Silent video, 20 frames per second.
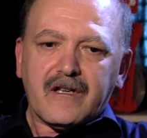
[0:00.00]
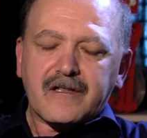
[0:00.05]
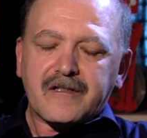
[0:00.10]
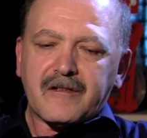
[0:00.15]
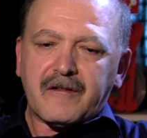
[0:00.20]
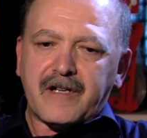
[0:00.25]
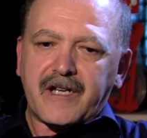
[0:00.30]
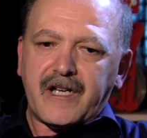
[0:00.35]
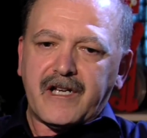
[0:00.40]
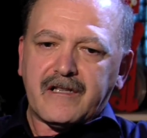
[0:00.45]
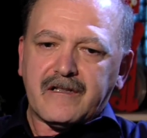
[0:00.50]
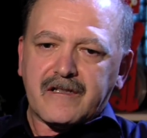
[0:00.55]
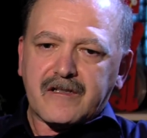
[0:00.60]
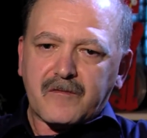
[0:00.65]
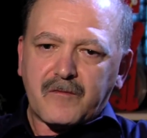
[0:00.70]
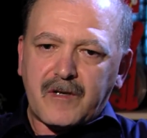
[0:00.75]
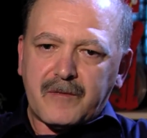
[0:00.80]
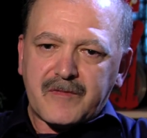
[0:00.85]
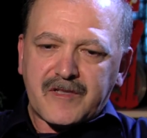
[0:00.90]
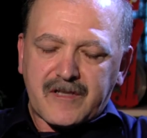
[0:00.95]
So I had this
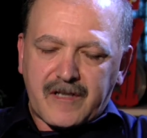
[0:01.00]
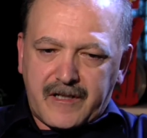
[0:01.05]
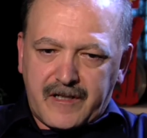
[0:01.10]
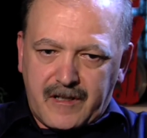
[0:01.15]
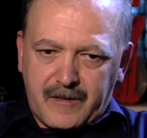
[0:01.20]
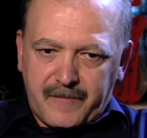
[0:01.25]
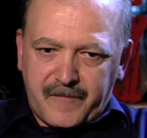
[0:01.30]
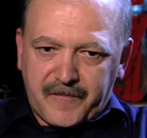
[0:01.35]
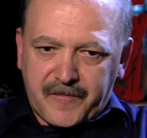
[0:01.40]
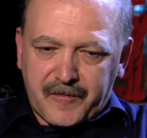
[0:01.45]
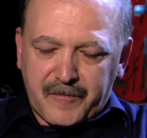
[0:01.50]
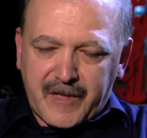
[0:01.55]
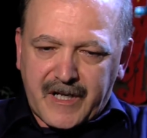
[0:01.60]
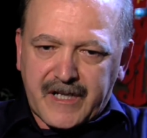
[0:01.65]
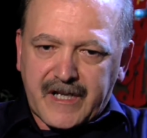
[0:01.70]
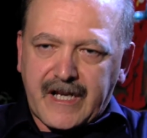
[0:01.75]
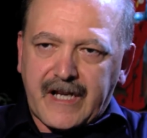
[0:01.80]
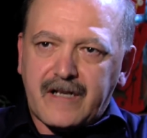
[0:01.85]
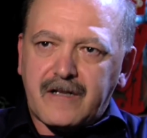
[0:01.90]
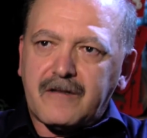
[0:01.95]
website up for my
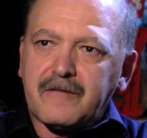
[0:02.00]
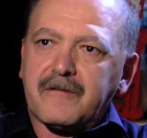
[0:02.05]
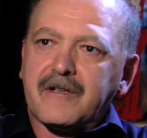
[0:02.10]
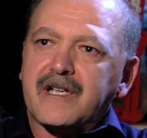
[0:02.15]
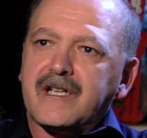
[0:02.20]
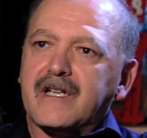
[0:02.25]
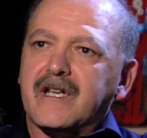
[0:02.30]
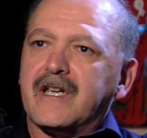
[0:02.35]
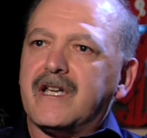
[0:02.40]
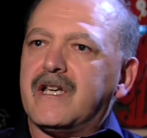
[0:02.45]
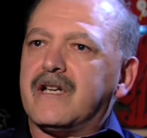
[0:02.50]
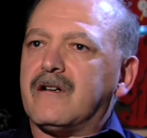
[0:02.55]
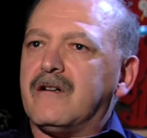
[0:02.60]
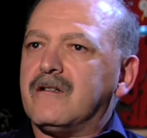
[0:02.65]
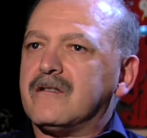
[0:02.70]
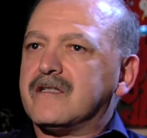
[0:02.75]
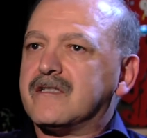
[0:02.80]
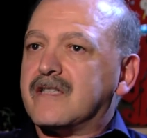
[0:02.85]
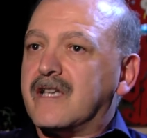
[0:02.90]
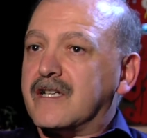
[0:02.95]
gallery and I had all
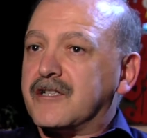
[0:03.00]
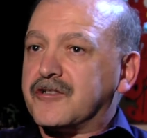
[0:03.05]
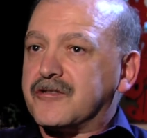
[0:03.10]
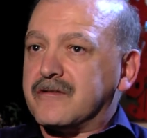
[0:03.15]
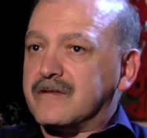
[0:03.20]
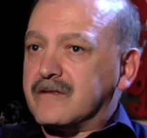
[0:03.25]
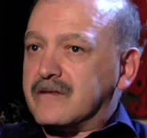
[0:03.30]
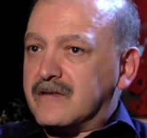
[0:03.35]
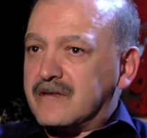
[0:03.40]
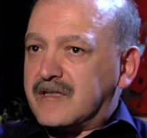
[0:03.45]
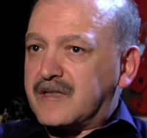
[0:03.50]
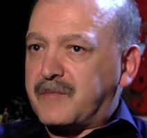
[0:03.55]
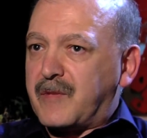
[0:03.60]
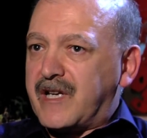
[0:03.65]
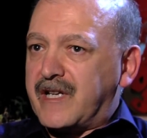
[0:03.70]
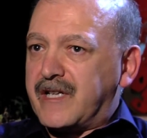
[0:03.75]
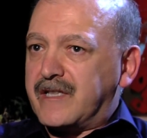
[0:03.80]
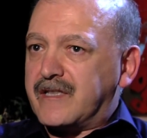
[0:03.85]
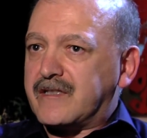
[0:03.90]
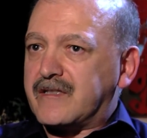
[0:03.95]
this extra
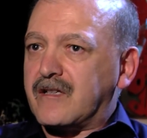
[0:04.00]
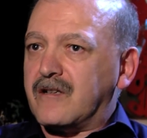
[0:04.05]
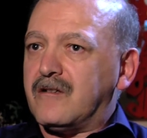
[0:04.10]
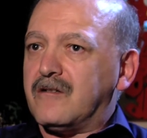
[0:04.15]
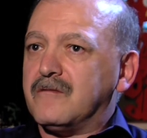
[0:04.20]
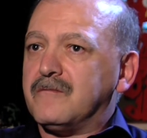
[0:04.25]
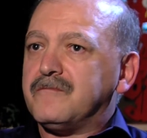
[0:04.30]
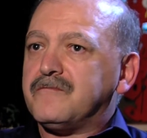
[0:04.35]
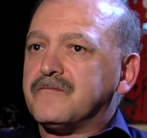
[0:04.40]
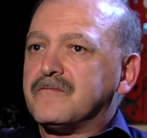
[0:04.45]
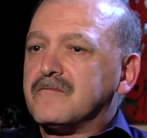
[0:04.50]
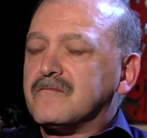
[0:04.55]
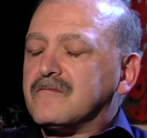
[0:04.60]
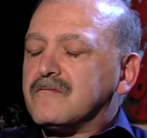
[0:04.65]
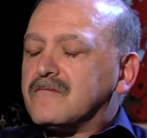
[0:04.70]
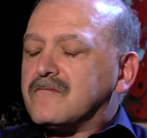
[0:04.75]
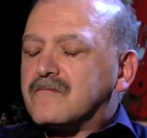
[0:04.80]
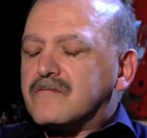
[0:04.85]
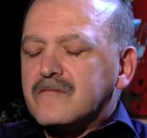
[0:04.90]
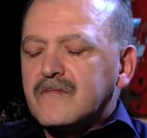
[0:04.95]
space. So
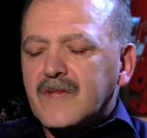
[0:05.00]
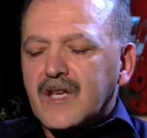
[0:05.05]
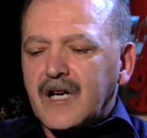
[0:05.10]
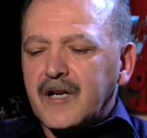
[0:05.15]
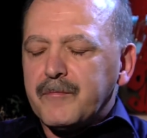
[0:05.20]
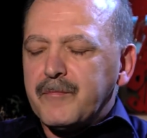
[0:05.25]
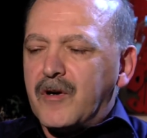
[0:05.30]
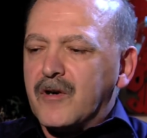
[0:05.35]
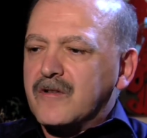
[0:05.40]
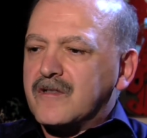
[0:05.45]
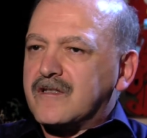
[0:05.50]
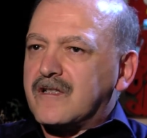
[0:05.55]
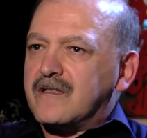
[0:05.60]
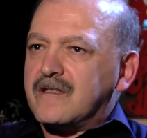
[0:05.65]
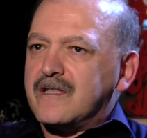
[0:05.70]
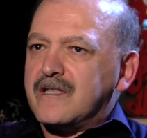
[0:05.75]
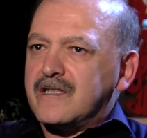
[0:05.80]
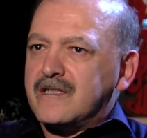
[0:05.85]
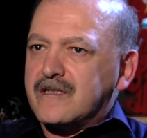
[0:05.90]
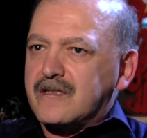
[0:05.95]
I posted
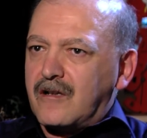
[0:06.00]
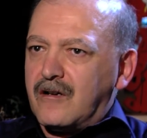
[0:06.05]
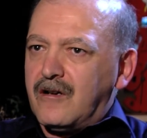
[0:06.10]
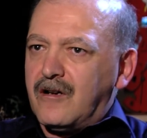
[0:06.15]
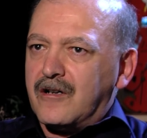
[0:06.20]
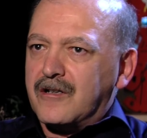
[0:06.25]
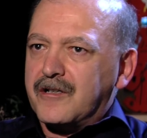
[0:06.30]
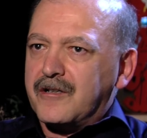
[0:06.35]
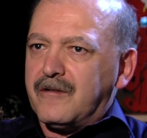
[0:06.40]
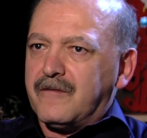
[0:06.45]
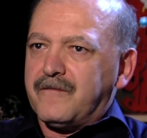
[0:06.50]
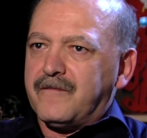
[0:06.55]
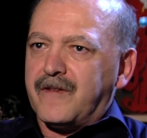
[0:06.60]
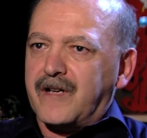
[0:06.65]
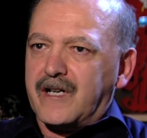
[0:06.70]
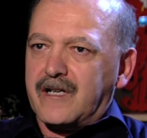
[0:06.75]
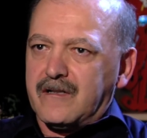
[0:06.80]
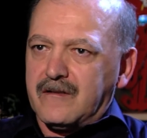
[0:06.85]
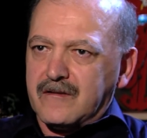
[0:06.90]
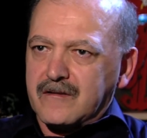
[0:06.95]
these audio
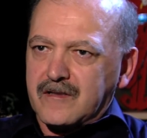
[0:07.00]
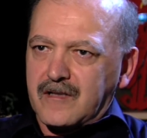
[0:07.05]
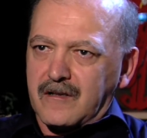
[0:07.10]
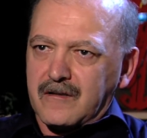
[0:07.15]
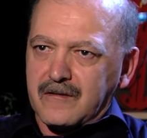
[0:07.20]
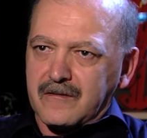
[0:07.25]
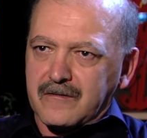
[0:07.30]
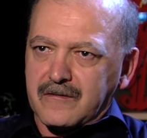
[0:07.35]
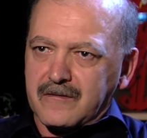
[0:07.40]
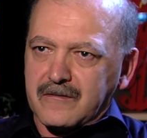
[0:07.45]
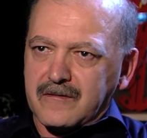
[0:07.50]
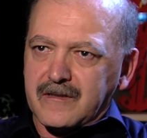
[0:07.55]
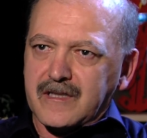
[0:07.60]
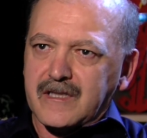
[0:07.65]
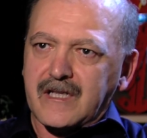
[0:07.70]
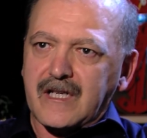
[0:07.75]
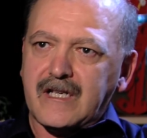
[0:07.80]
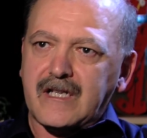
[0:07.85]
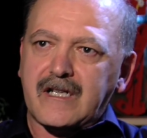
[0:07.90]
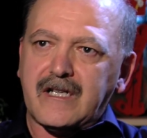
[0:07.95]
files under the
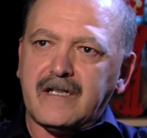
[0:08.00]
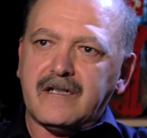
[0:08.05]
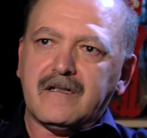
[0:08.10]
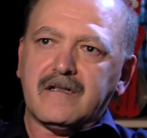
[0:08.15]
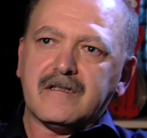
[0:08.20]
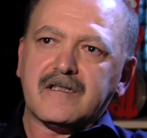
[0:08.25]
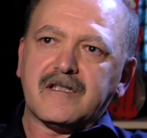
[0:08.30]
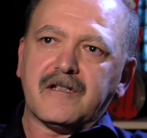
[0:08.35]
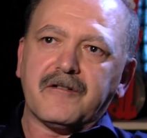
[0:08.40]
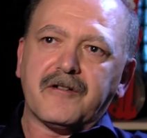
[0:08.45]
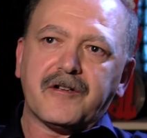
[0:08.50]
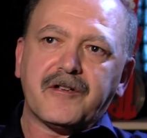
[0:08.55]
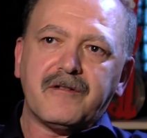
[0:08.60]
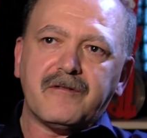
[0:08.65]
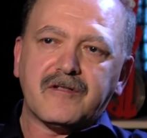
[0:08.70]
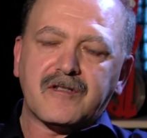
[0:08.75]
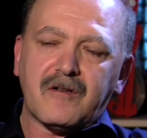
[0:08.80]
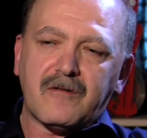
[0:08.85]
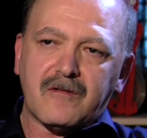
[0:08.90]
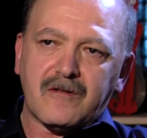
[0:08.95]
heading
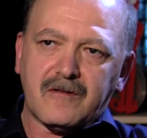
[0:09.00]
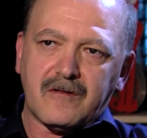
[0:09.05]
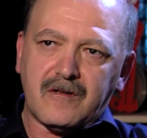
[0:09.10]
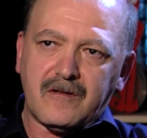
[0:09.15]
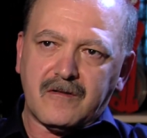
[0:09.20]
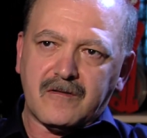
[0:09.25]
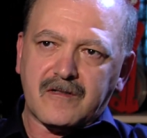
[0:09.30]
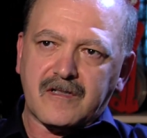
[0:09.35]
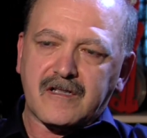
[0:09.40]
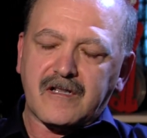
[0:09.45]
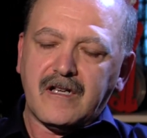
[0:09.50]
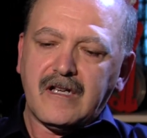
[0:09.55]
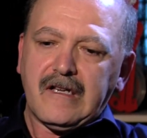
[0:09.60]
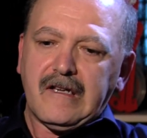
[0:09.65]
Syracuse Horror Host.